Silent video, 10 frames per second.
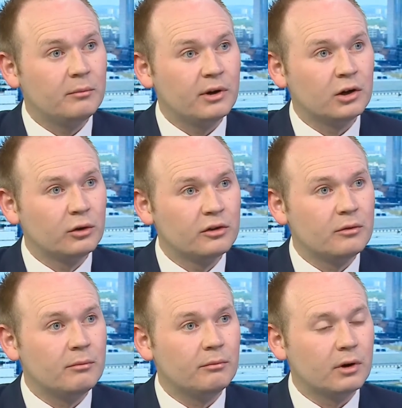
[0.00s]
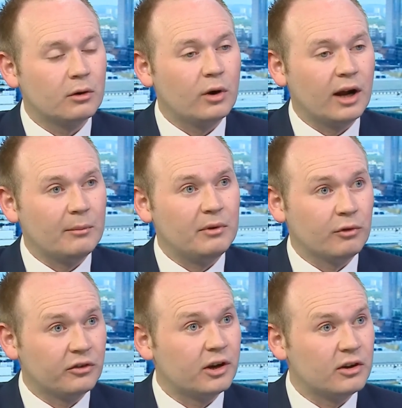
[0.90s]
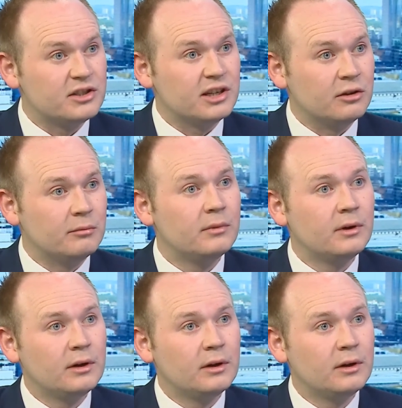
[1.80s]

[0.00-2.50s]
But a lot of them are quite happy for us to go and see them.